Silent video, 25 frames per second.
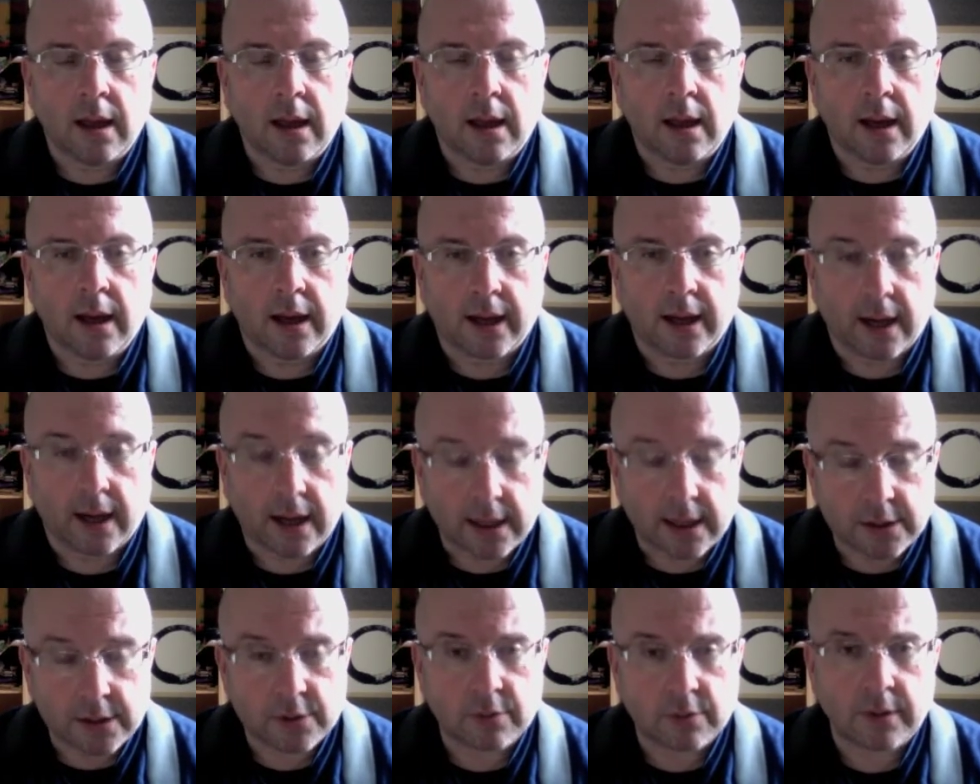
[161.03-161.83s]
And I'd
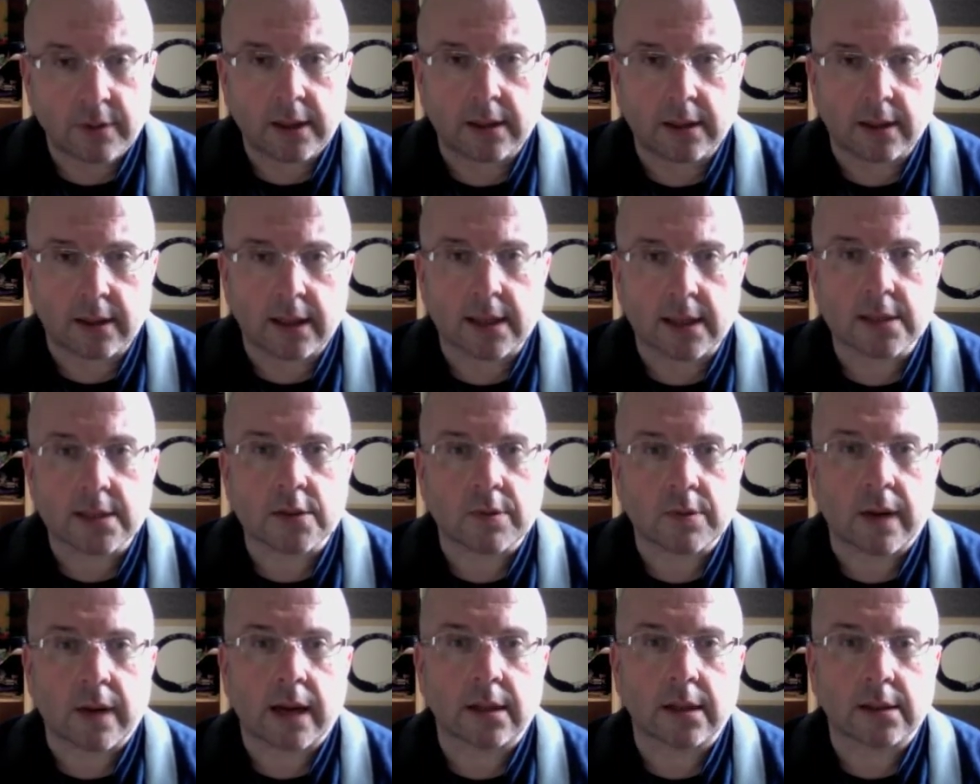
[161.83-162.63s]
like to read an
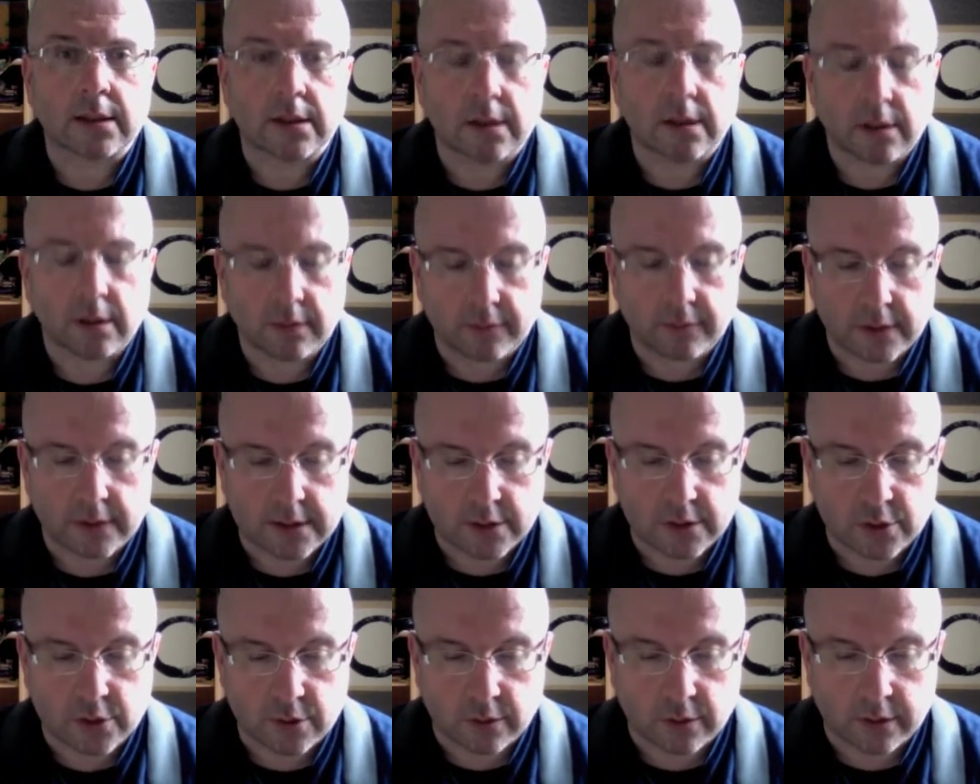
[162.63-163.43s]
extract of
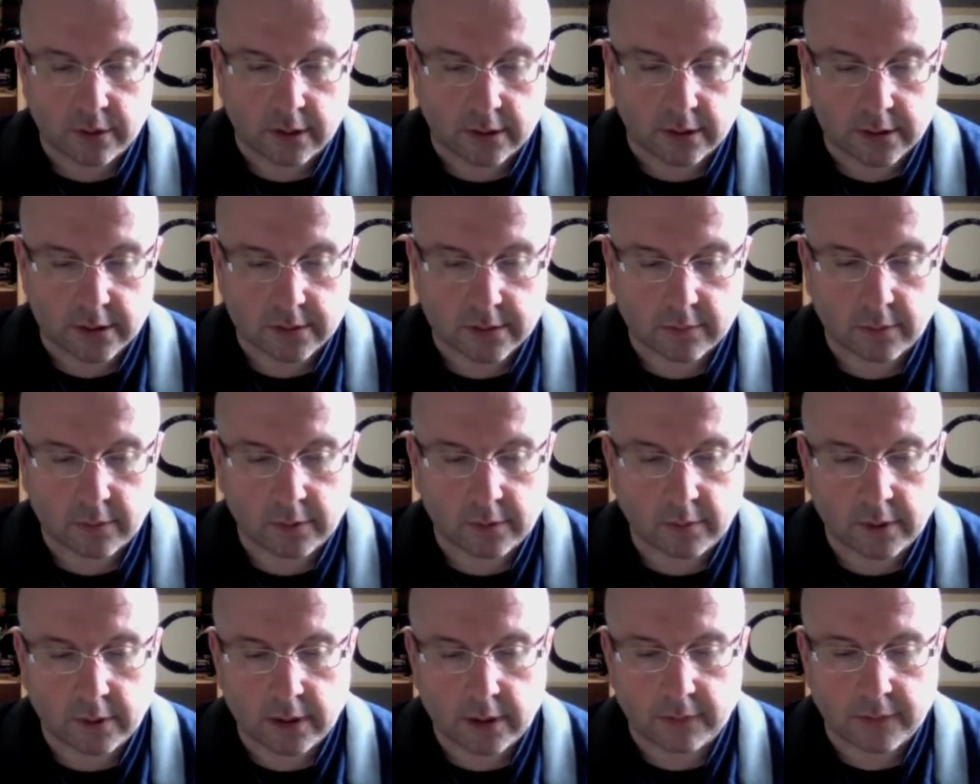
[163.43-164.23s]
his journals,
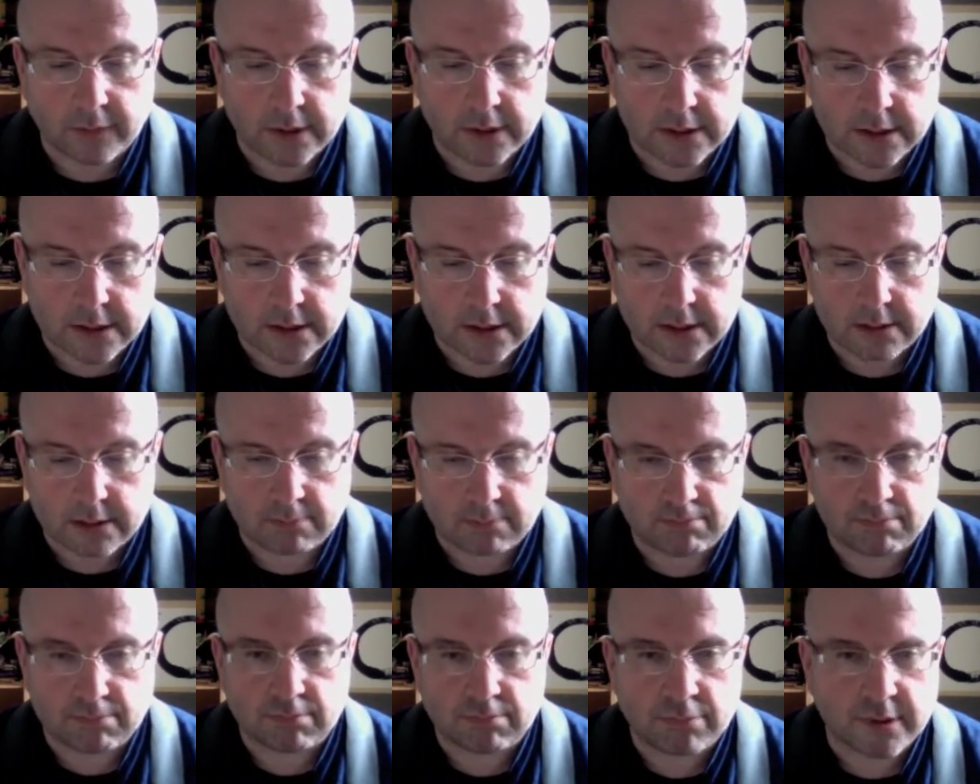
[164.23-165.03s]
one of his
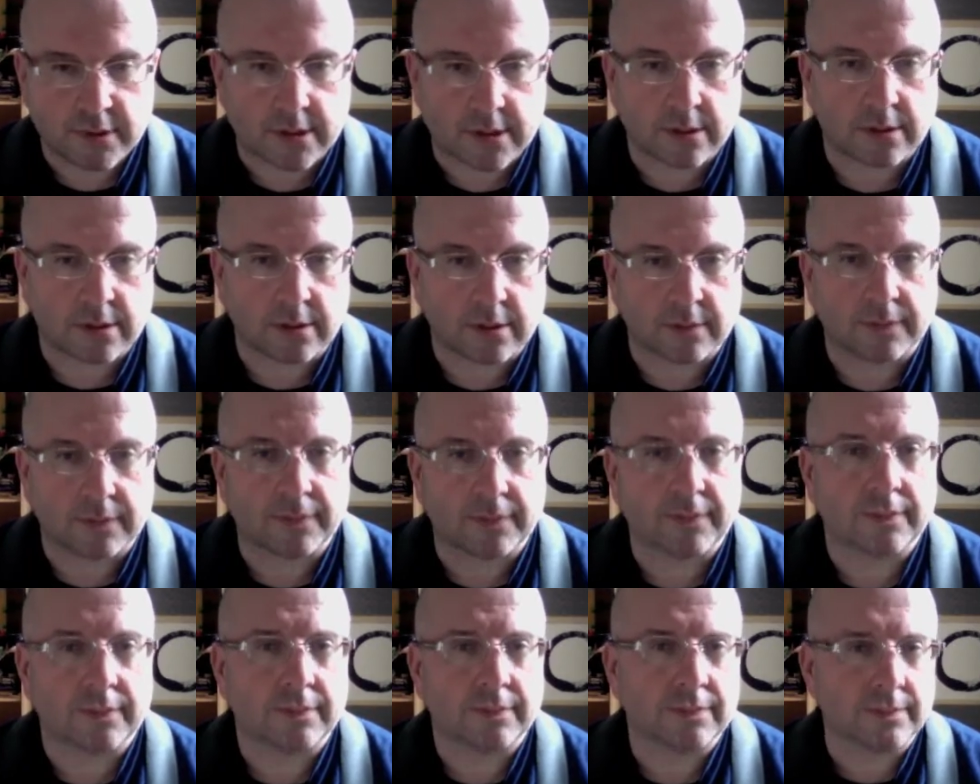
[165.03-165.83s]
sort of
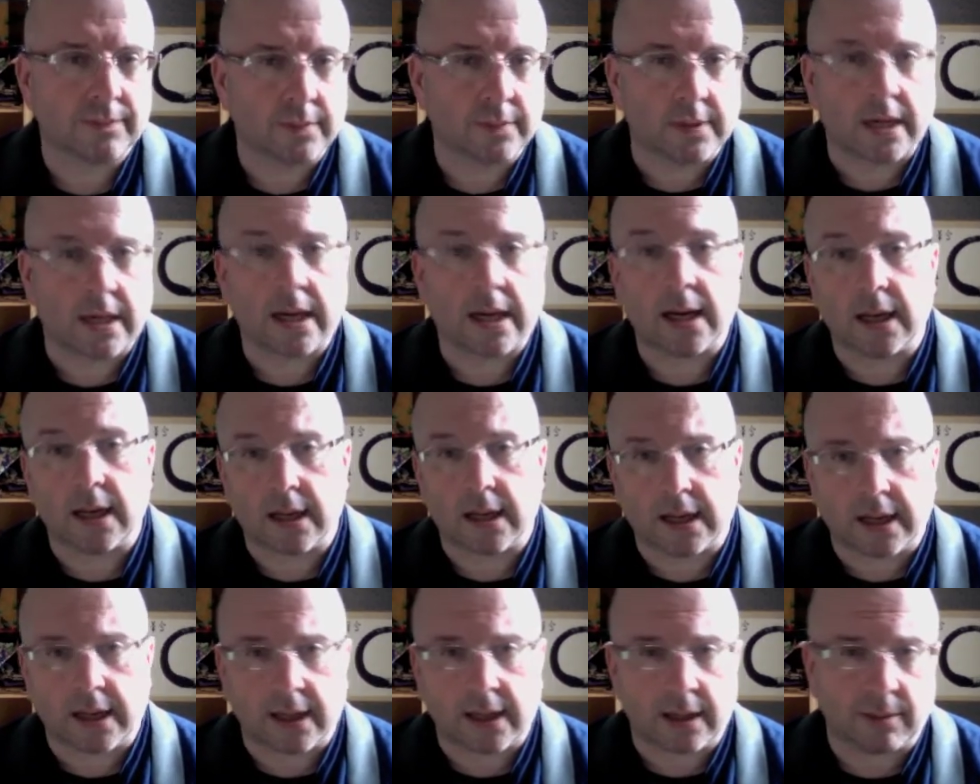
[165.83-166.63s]

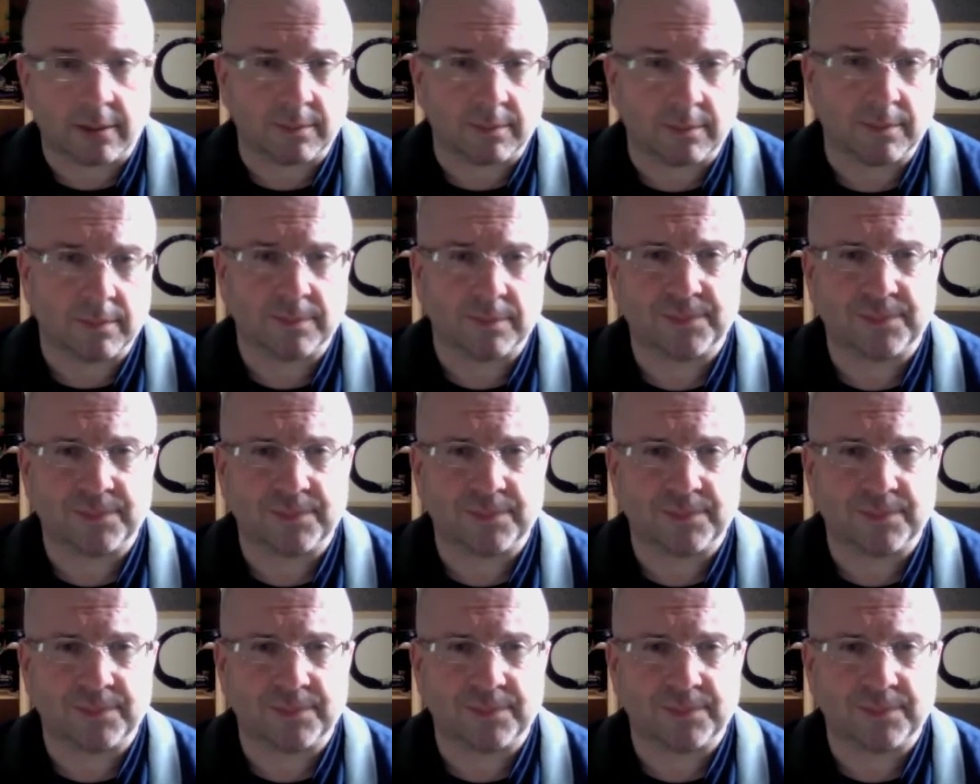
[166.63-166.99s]
daily